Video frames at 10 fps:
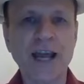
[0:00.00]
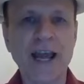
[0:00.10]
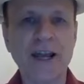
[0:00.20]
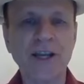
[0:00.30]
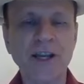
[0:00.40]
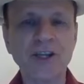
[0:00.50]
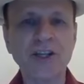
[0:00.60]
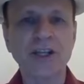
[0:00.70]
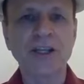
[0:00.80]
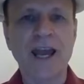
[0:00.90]
down,
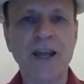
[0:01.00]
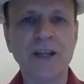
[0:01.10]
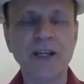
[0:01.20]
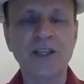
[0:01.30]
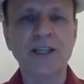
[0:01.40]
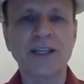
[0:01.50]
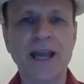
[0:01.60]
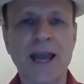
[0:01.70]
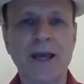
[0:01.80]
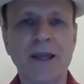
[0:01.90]
niched it down, niched it
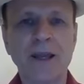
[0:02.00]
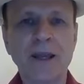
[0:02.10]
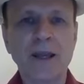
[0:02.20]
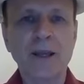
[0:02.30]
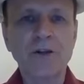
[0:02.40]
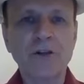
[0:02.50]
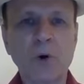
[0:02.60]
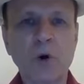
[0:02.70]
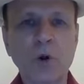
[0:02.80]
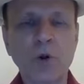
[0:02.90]
down.
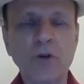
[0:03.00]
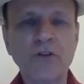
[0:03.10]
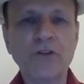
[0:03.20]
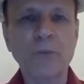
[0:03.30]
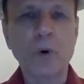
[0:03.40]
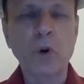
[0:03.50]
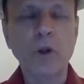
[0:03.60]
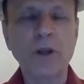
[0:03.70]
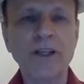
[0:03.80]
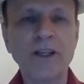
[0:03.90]
Small,
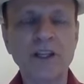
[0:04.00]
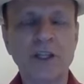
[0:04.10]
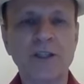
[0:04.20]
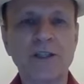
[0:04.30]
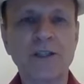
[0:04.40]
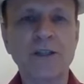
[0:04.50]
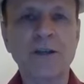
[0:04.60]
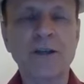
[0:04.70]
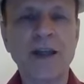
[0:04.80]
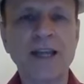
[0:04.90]
small niches.
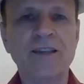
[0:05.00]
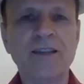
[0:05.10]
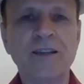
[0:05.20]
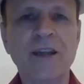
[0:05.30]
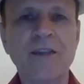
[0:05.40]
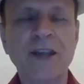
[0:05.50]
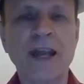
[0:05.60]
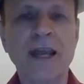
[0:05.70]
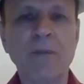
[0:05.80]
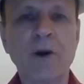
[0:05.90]
That's the
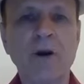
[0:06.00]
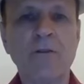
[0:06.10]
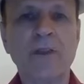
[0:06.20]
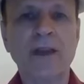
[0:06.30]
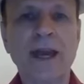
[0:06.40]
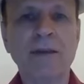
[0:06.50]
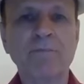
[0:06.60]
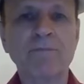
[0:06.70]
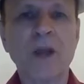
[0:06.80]
name of the game.